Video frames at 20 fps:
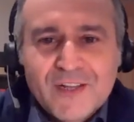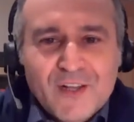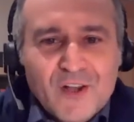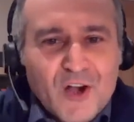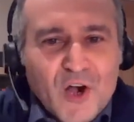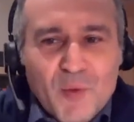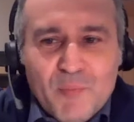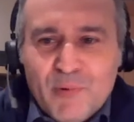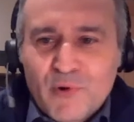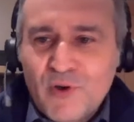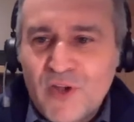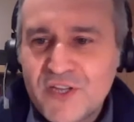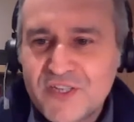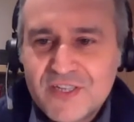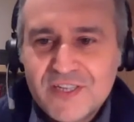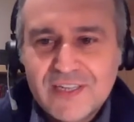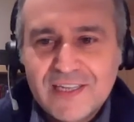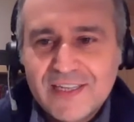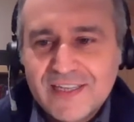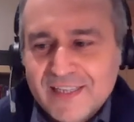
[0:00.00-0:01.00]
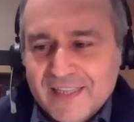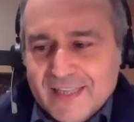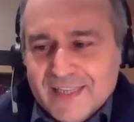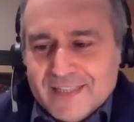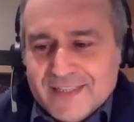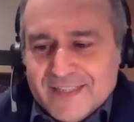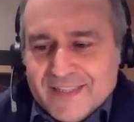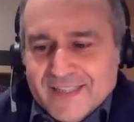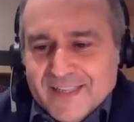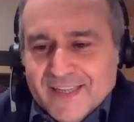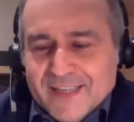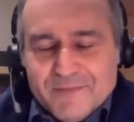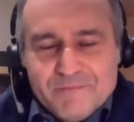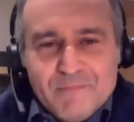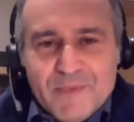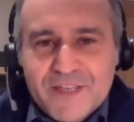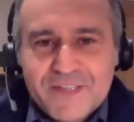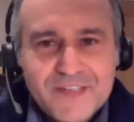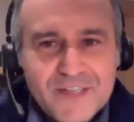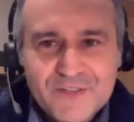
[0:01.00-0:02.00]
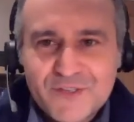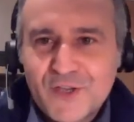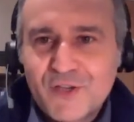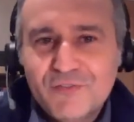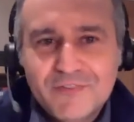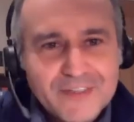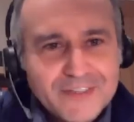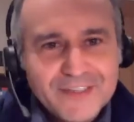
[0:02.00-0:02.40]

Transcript: Operationally, it messed us over.